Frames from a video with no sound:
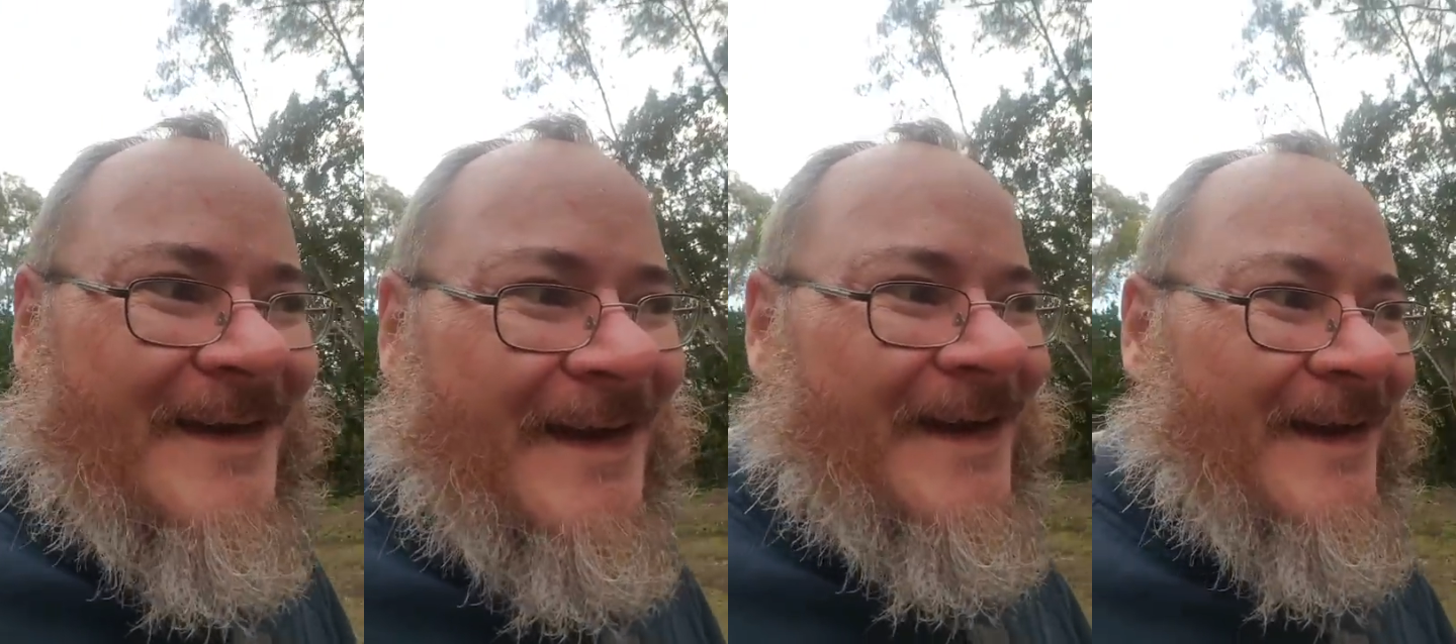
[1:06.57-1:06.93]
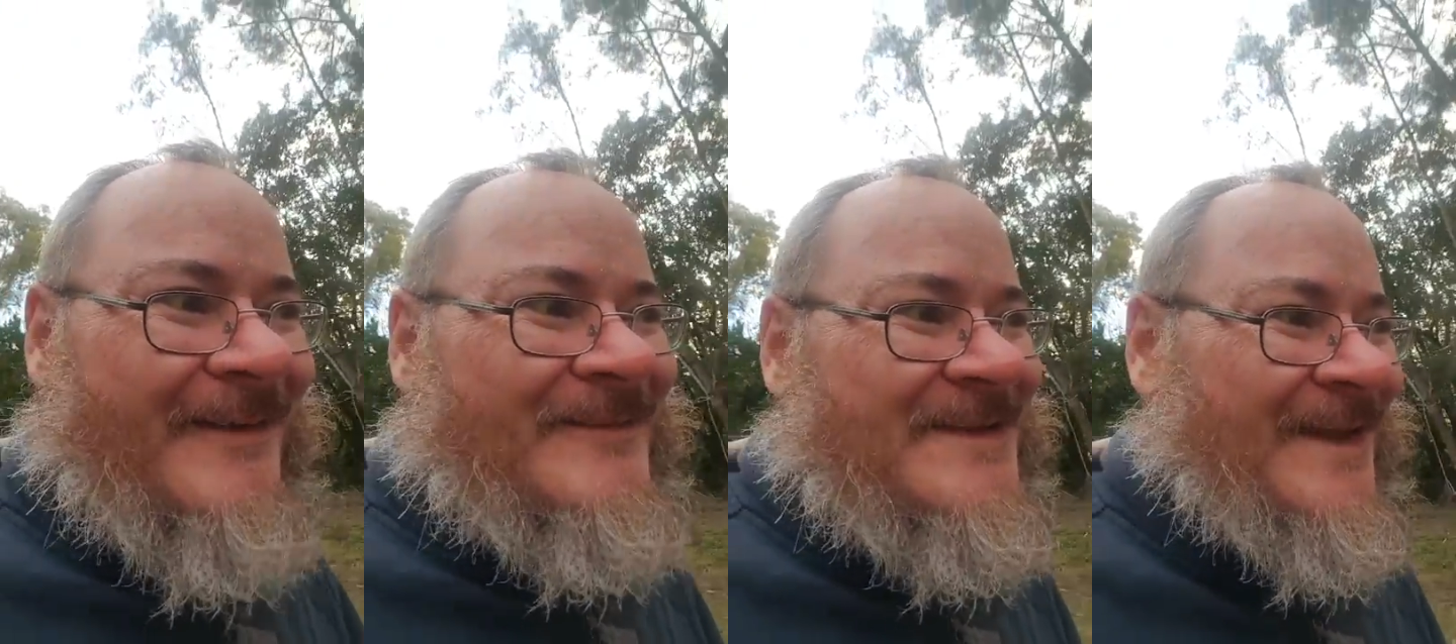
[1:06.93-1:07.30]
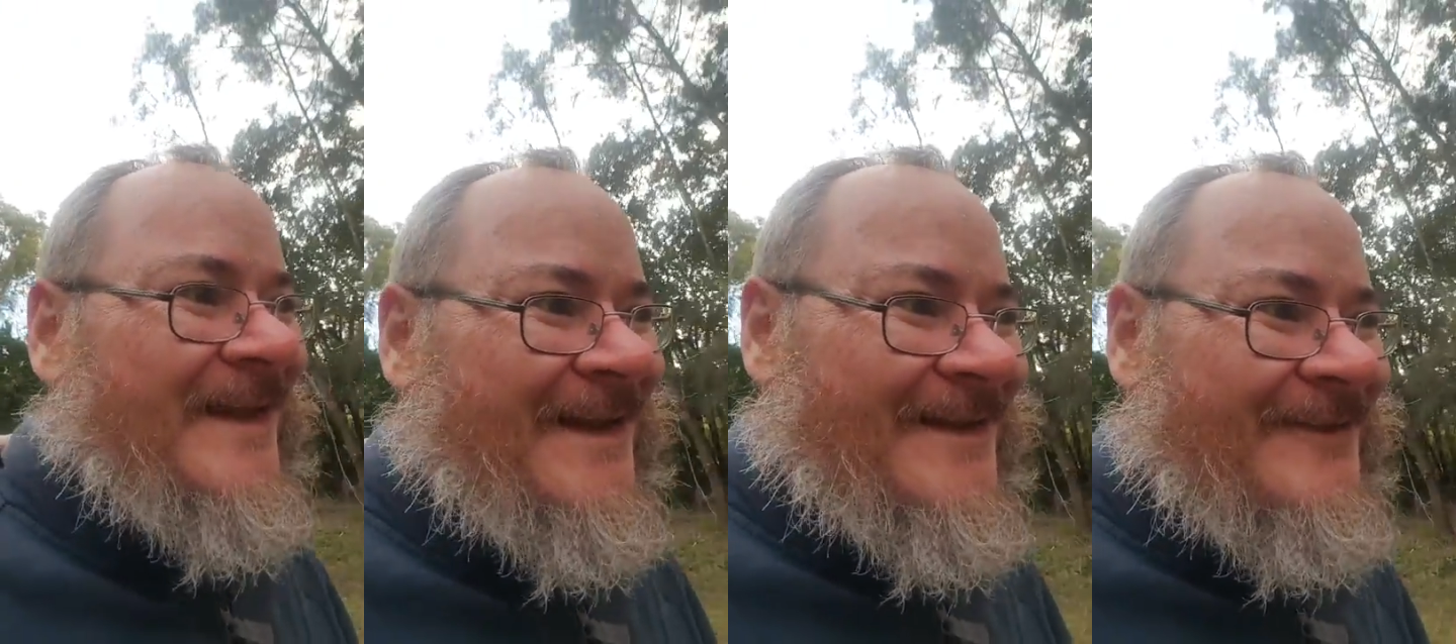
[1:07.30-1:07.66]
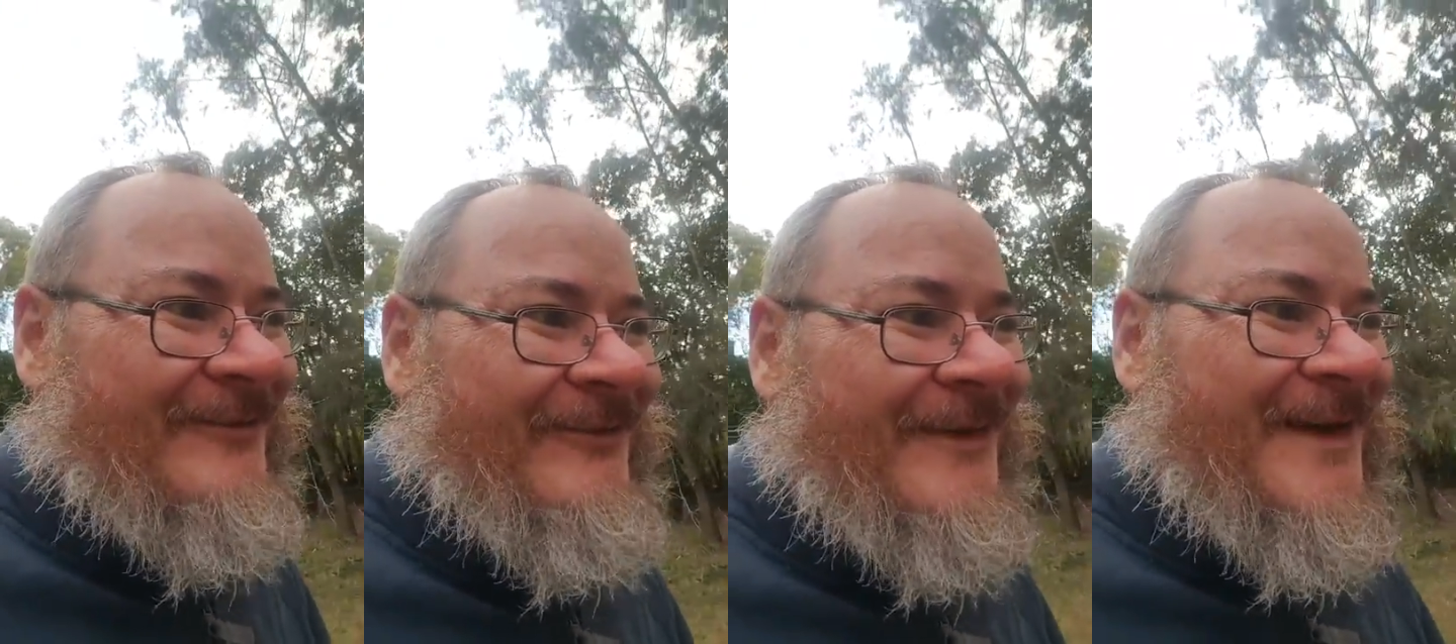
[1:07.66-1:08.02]
game. So then you
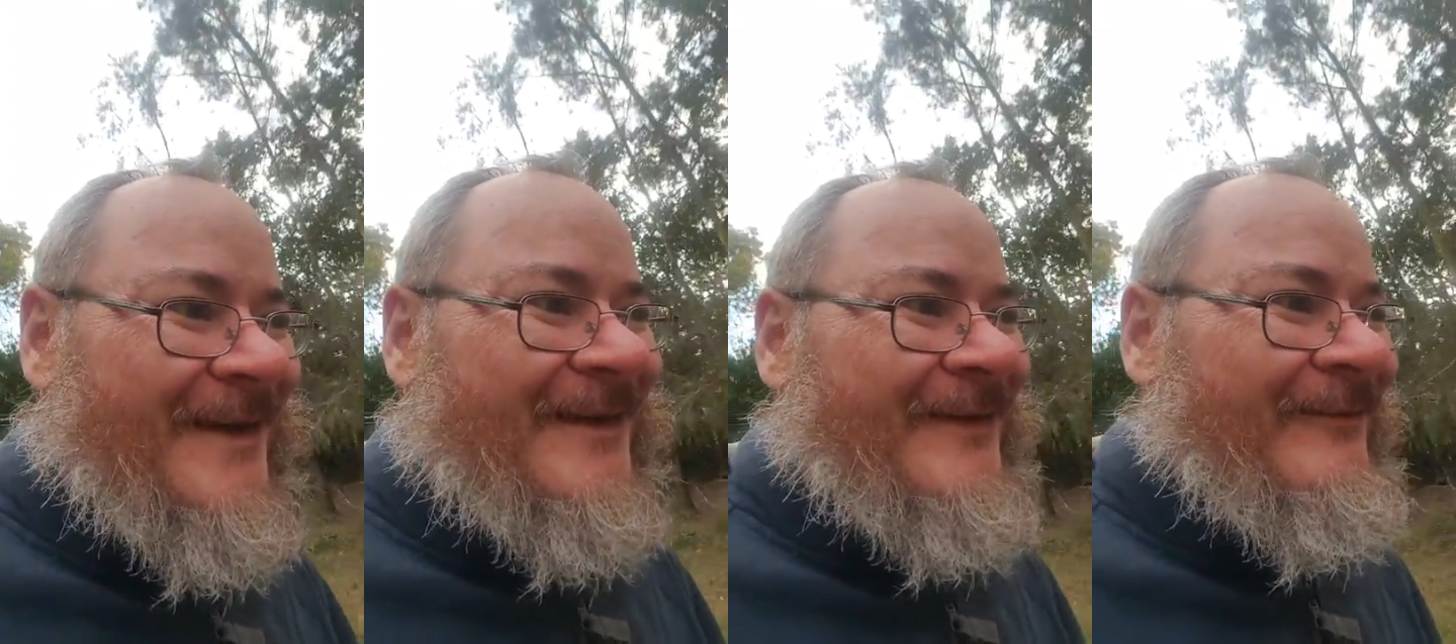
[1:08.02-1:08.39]
try to go to the